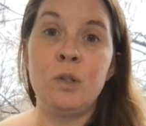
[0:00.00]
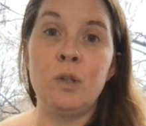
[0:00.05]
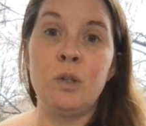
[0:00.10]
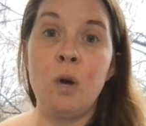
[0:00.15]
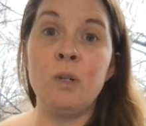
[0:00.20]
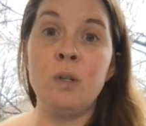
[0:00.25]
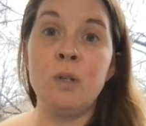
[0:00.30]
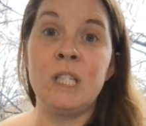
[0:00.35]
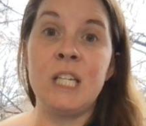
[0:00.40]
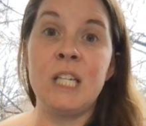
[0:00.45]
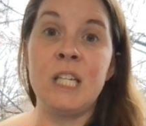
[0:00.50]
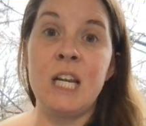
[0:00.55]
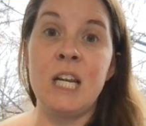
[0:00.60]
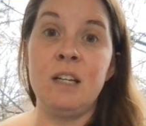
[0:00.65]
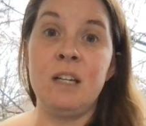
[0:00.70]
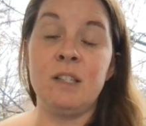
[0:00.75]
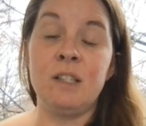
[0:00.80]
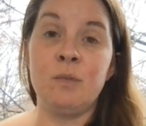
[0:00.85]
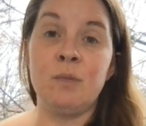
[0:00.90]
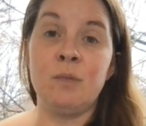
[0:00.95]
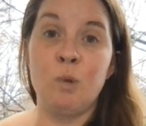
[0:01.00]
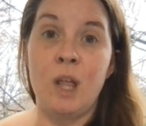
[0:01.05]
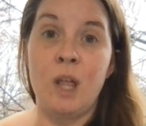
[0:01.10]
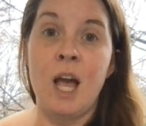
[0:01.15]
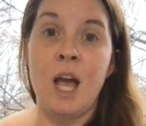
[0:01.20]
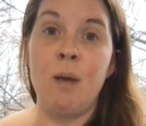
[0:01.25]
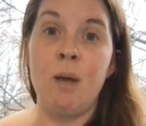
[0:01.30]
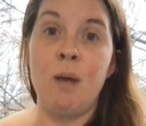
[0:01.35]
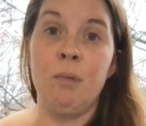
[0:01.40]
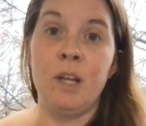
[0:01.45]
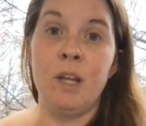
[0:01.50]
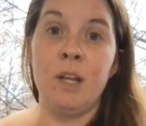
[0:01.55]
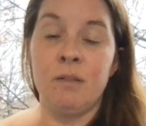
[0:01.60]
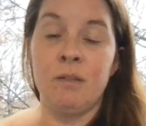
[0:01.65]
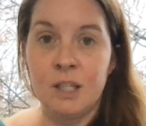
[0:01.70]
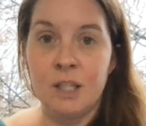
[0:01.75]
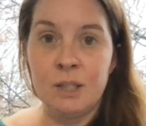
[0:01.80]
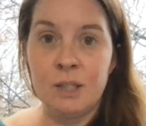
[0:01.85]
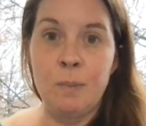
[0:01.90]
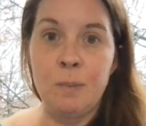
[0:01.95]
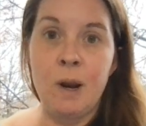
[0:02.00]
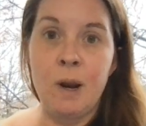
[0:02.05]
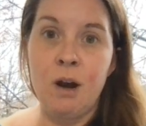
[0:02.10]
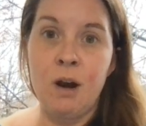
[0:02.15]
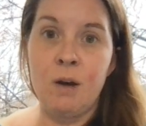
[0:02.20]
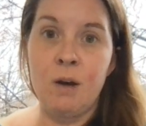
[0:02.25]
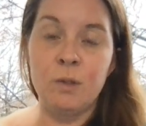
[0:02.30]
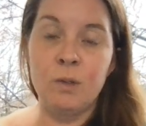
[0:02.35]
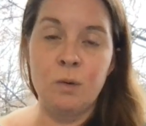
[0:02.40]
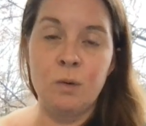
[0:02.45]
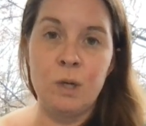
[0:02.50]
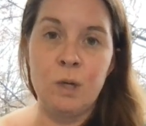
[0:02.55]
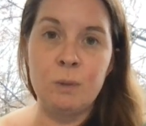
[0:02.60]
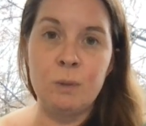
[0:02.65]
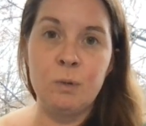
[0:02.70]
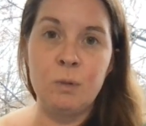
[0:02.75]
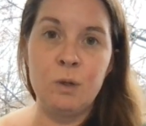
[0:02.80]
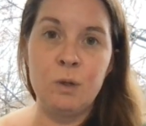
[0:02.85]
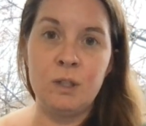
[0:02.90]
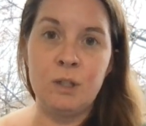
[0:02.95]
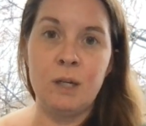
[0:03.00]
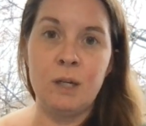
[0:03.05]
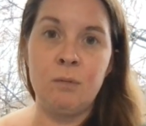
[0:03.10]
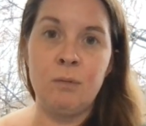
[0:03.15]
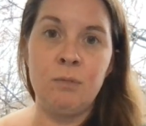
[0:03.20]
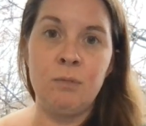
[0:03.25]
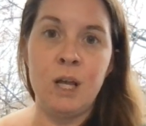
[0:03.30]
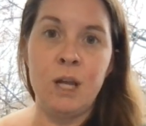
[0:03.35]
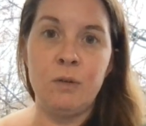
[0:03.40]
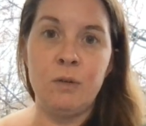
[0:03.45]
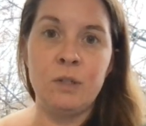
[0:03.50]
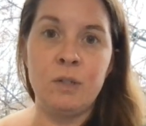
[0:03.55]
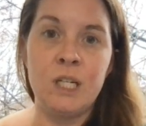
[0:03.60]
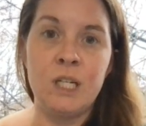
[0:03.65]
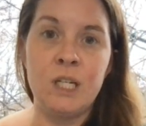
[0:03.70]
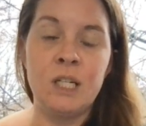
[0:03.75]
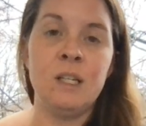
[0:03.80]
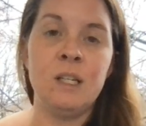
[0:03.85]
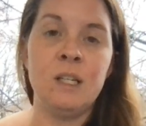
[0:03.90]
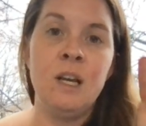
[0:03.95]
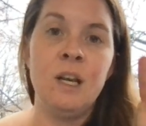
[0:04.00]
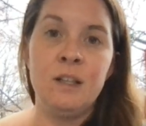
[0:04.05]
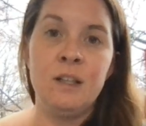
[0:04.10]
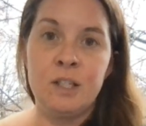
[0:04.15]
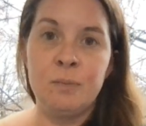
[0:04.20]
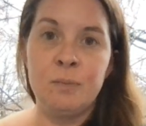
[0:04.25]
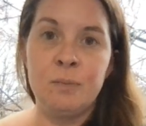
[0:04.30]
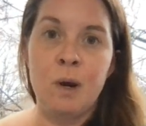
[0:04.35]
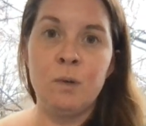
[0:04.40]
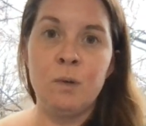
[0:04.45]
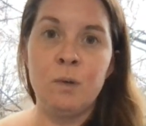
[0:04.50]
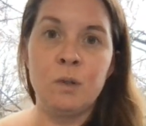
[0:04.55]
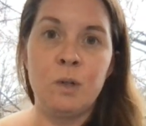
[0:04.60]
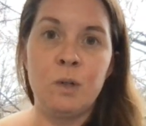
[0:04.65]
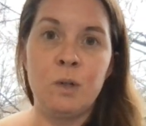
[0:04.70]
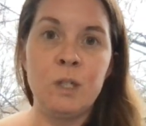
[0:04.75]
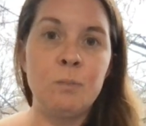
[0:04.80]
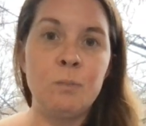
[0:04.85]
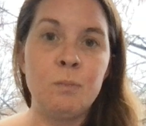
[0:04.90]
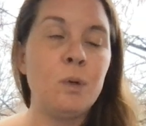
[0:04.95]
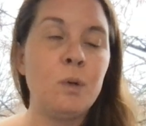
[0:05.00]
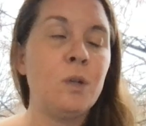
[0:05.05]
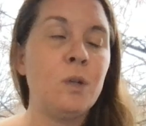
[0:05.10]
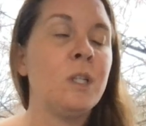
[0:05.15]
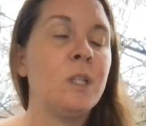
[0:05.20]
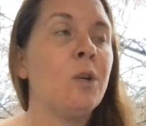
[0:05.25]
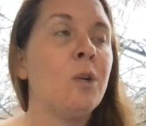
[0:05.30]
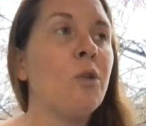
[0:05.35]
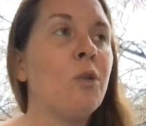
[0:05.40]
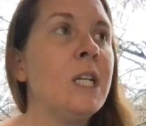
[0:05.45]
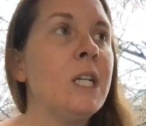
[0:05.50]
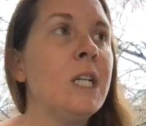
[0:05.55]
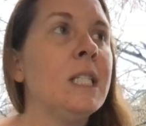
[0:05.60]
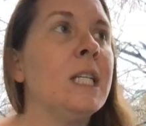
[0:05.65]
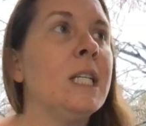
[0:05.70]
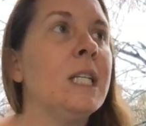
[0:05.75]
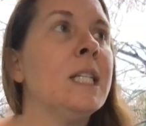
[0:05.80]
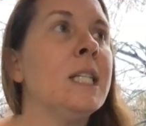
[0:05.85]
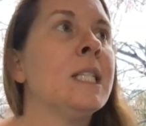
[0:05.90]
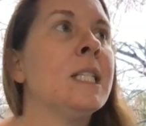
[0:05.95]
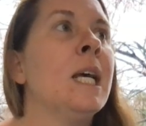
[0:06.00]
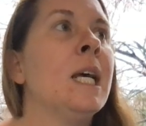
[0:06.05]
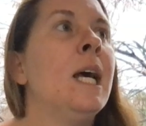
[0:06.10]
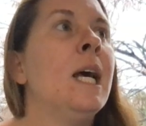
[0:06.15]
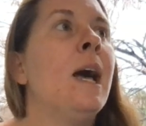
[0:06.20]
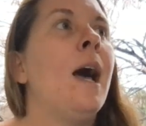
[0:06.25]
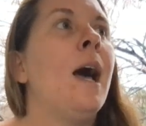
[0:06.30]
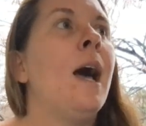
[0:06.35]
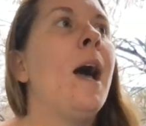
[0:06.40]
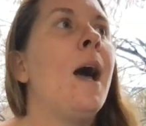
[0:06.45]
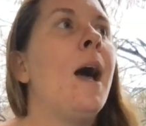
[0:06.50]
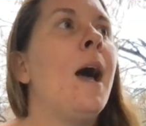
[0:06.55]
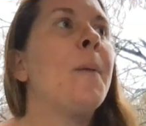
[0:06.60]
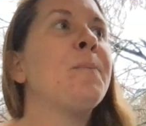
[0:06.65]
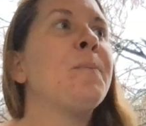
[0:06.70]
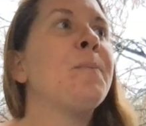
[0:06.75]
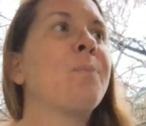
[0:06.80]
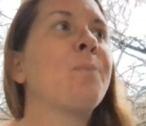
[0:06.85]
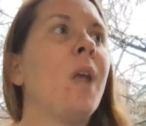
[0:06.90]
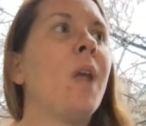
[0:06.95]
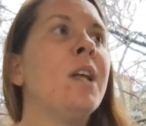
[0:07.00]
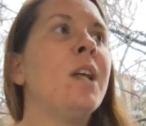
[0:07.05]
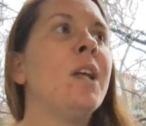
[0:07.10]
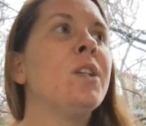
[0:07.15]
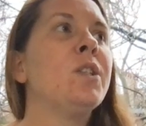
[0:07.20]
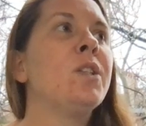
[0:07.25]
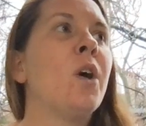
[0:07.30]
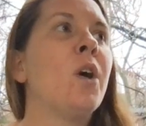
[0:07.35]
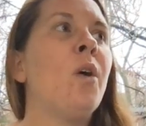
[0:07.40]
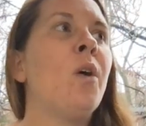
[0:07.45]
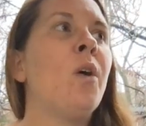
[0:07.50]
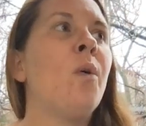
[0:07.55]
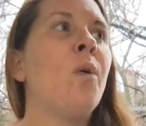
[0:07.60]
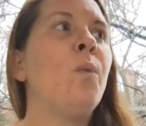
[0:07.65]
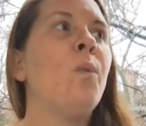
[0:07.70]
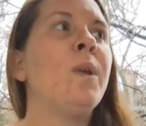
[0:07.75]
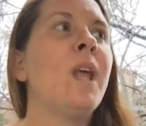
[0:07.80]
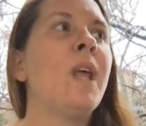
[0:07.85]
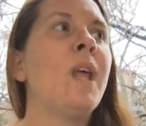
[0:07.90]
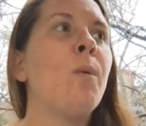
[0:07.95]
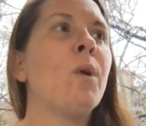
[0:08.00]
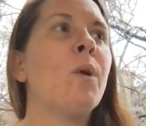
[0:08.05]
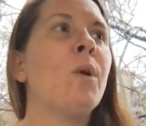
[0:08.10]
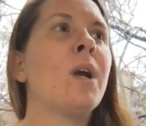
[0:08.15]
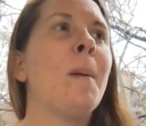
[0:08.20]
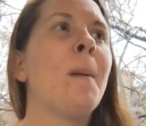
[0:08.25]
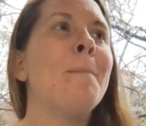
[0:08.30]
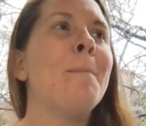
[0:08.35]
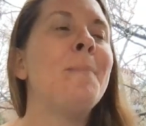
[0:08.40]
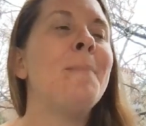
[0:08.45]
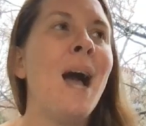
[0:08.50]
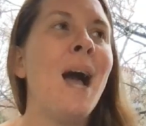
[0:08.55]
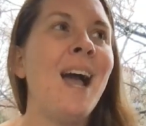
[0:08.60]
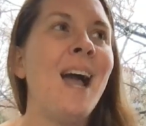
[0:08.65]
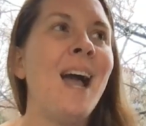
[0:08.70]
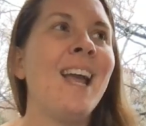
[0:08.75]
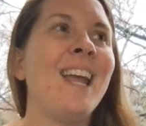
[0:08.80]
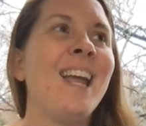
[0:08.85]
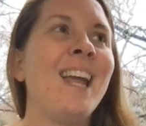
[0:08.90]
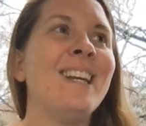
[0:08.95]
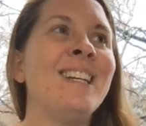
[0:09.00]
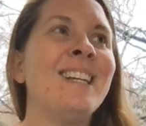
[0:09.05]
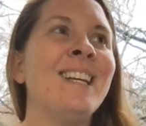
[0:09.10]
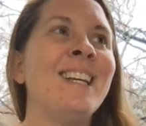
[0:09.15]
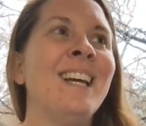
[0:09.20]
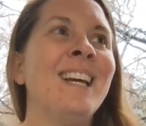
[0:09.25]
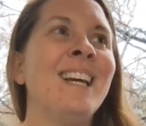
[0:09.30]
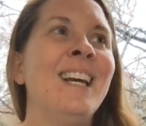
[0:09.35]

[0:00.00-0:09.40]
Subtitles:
those seeds reliably. This parent was always producing yellow seeds. This parent was always producing green seeds. And so when they were combined,